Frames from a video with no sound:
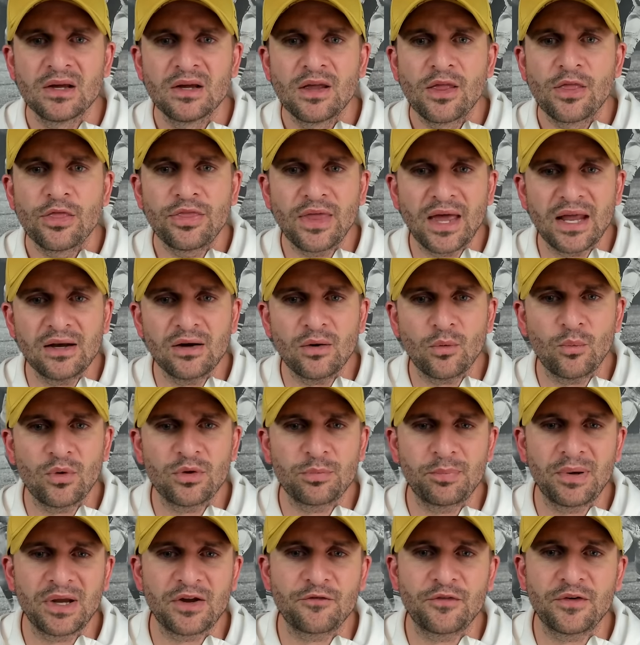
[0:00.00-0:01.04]
Then with
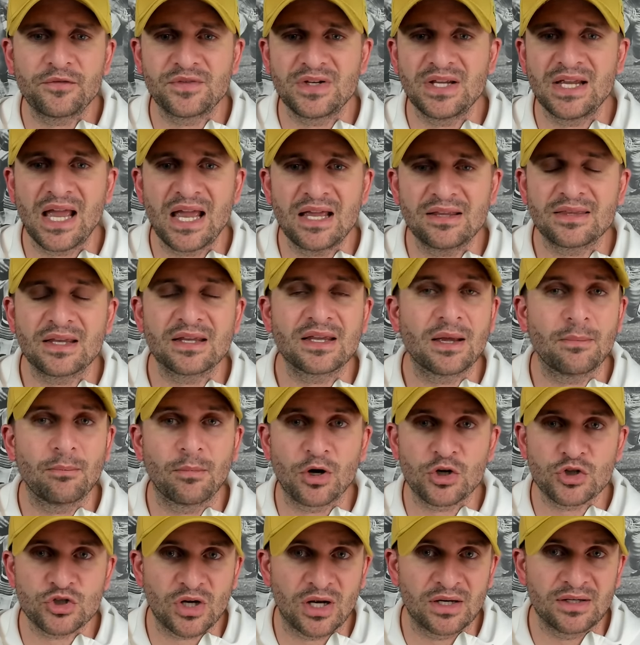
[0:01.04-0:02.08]
pick 58, they get
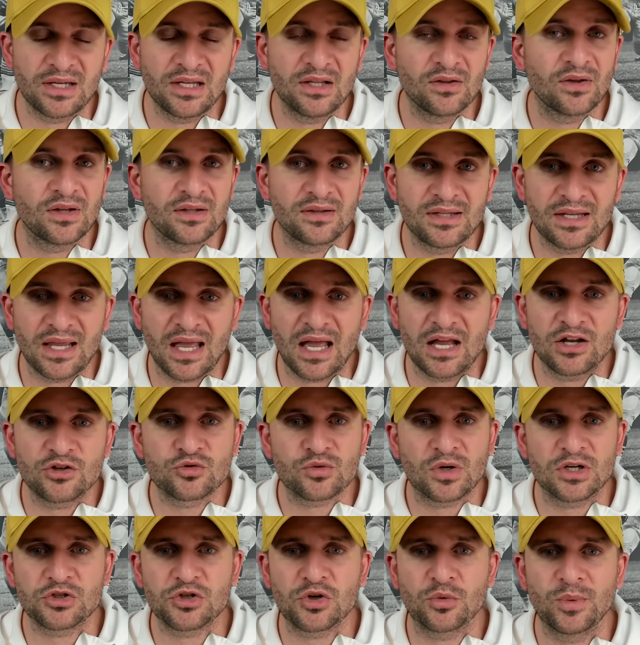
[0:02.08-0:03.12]
Marshawn Kneeland, the edge
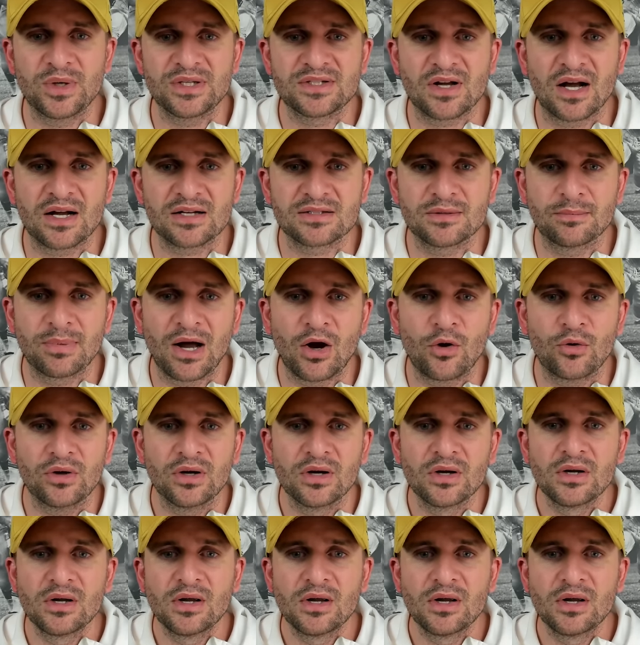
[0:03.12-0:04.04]
rusher we talked about.